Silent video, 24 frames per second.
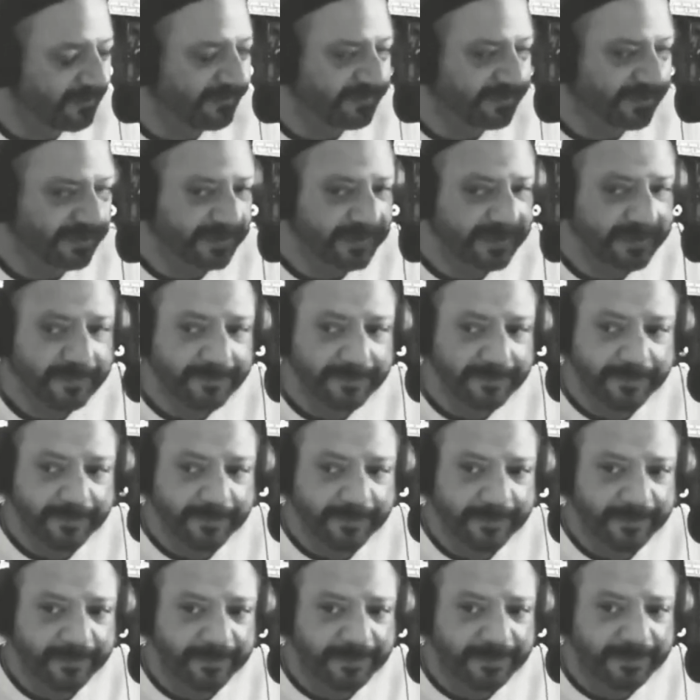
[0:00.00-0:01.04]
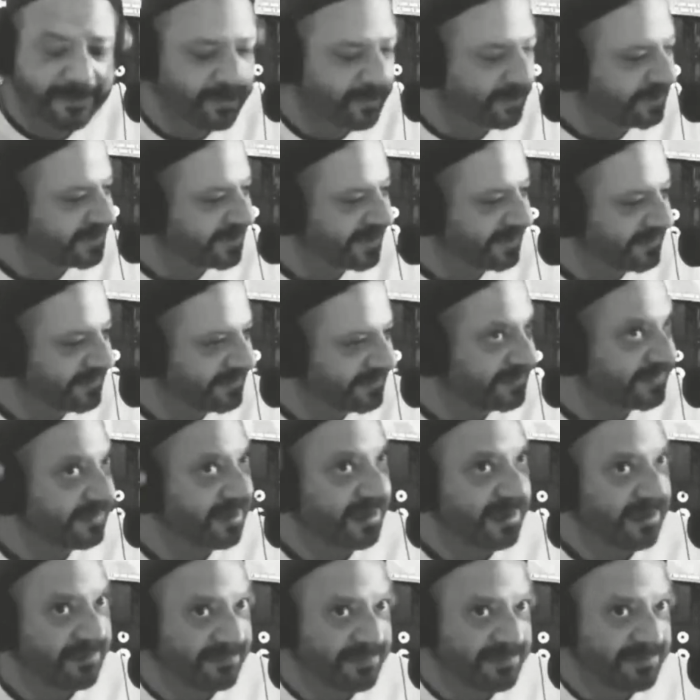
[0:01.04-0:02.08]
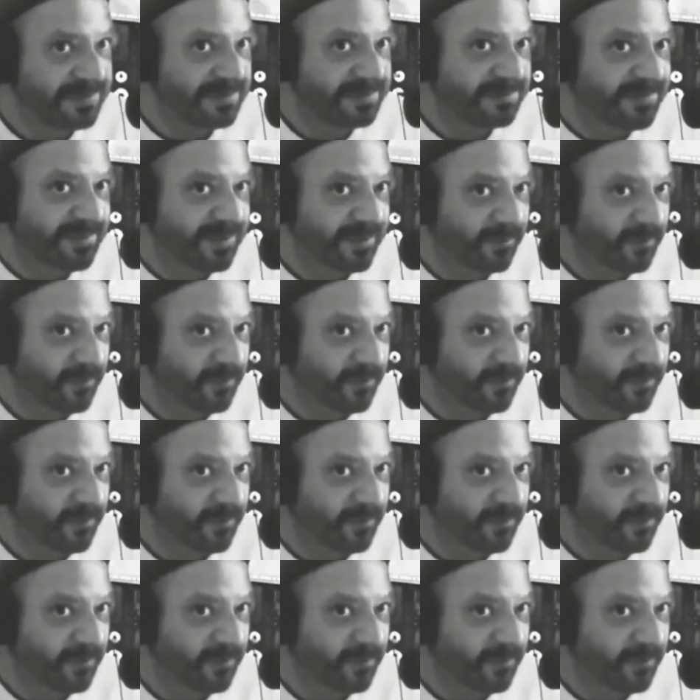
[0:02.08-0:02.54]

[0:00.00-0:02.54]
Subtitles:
hopefully you're going to see the stuff and the